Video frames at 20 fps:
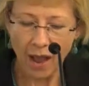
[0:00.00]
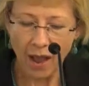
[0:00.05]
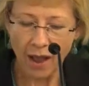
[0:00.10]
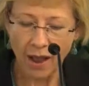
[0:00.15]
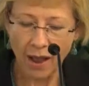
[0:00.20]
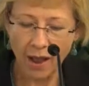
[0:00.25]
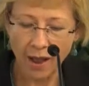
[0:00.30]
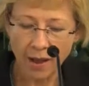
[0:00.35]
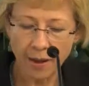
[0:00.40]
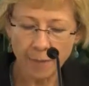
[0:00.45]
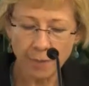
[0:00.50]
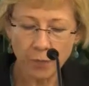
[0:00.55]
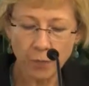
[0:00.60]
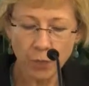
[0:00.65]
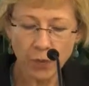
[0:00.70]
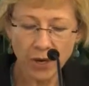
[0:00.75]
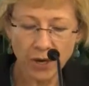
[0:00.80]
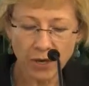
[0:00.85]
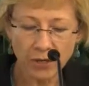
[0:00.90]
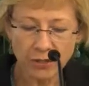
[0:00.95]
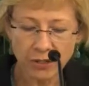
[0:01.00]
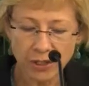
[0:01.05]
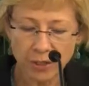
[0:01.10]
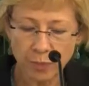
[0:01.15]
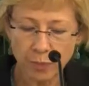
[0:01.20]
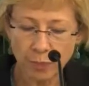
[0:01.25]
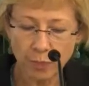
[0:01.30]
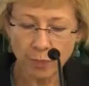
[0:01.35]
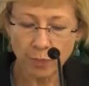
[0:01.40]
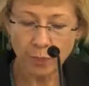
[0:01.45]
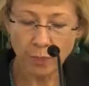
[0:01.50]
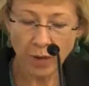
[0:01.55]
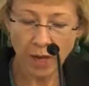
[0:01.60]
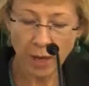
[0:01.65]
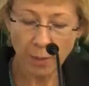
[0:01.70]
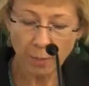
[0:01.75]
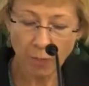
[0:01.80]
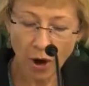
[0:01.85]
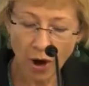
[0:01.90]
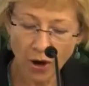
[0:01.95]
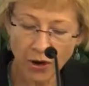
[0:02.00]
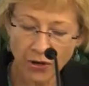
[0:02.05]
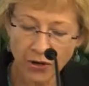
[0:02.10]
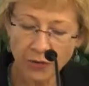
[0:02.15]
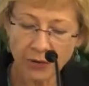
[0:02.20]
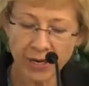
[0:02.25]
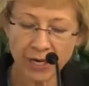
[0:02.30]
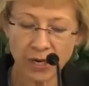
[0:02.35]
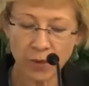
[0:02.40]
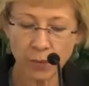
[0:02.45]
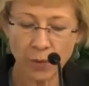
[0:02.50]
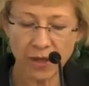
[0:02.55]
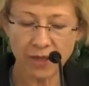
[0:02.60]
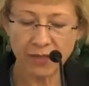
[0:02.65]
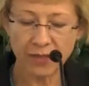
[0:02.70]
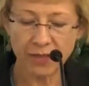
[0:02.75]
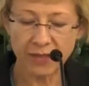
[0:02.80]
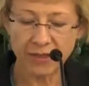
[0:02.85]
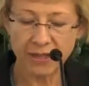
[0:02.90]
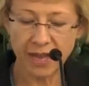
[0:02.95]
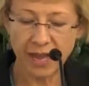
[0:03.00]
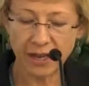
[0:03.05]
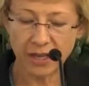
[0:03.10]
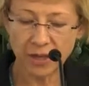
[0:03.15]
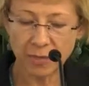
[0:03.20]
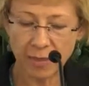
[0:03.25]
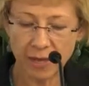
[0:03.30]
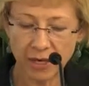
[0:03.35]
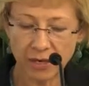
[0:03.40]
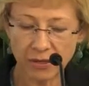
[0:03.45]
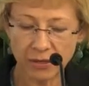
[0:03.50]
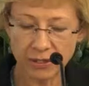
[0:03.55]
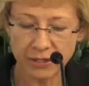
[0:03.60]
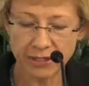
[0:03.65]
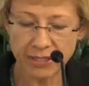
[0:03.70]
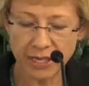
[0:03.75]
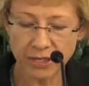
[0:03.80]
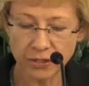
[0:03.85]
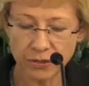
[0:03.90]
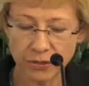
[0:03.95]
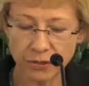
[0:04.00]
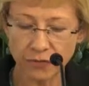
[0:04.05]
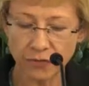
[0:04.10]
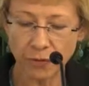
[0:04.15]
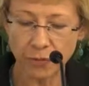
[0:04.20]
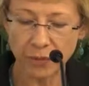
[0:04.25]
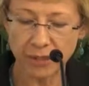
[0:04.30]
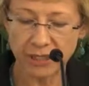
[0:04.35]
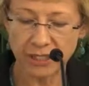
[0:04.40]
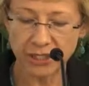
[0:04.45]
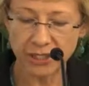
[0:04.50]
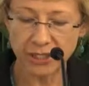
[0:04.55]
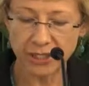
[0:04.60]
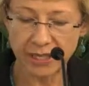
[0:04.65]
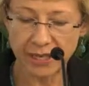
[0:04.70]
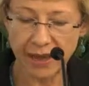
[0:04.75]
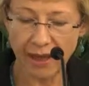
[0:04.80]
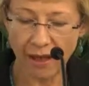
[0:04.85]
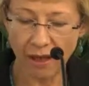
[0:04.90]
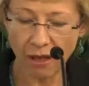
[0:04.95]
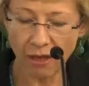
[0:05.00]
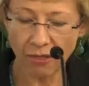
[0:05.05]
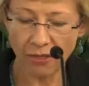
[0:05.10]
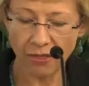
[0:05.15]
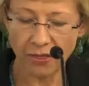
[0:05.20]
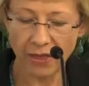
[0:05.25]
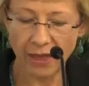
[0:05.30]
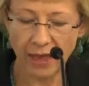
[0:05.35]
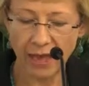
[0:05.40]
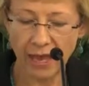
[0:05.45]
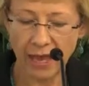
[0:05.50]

Um, we are uh, partnering with the Ecumenical Center for Religion and Health,